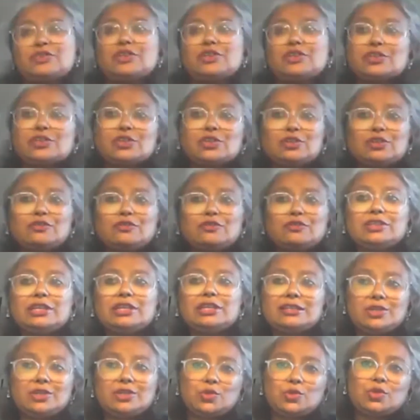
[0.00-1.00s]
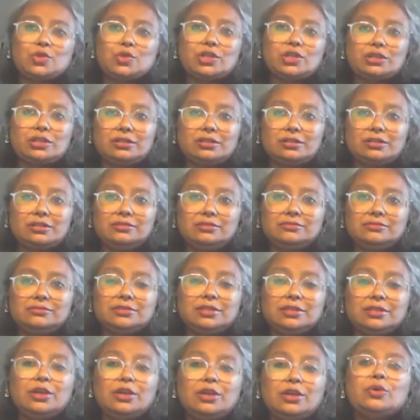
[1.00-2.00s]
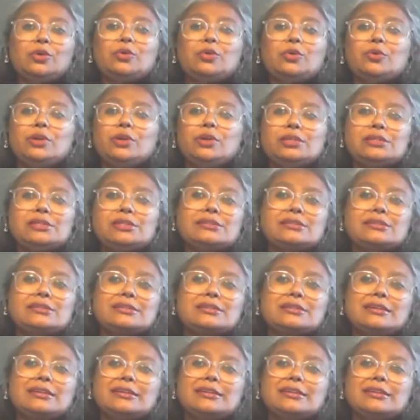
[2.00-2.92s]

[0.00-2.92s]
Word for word: the construction of the escort girl, who is